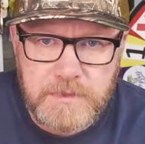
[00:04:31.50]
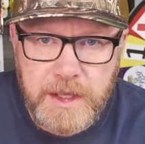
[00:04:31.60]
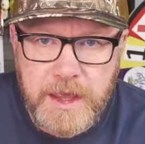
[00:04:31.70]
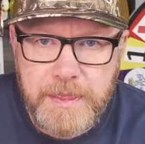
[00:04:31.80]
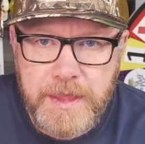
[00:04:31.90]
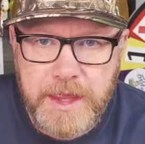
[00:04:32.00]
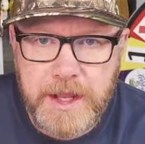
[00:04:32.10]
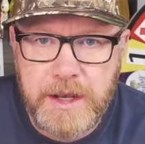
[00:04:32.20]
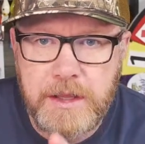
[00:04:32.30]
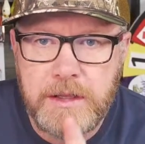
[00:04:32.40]
And
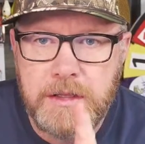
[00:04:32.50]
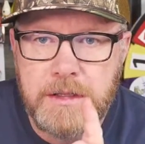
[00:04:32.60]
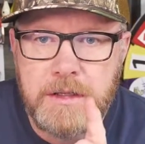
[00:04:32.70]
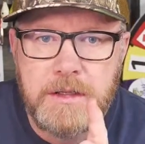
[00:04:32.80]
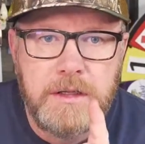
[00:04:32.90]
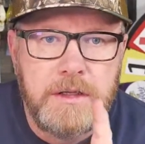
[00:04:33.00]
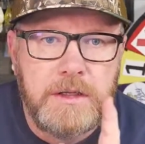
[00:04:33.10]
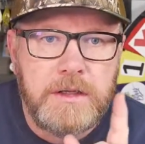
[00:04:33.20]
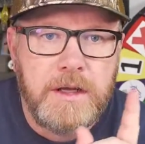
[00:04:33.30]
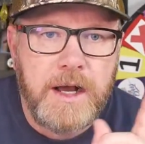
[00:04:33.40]
then
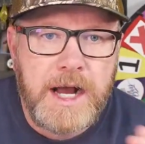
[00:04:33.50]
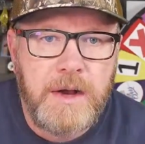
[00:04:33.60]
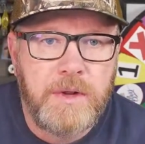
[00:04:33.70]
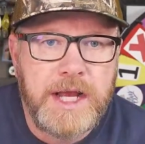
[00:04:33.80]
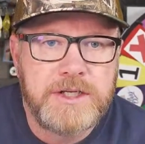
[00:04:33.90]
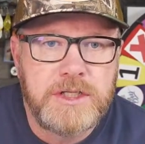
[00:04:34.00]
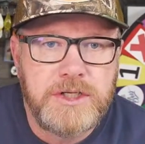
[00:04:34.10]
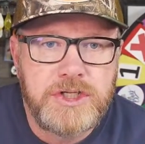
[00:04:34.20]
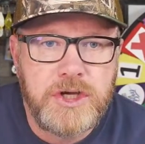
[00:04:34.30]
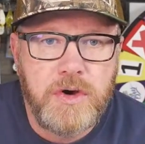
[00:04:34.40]
I will actually
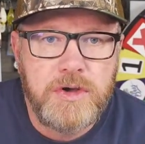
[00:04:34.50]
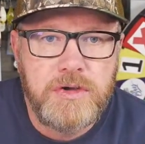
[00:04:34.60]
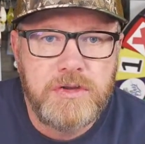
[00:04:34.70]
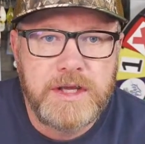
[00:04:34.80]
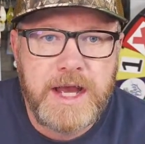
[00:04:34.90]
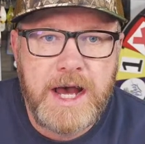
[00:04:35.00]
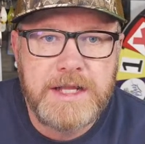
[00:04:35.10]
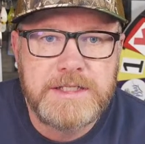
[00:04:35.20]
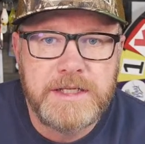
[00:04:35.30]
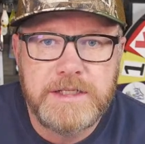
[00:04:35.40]
show you the
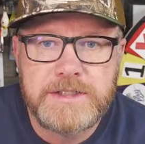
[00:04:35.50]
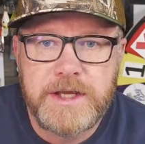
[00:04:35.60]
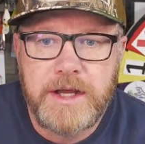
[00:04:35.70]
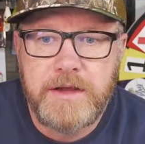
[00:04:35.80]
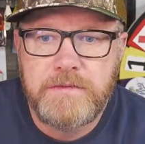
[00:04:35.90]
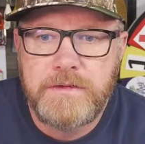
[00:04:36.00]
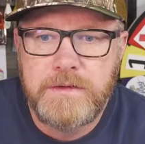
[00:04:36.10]
contents of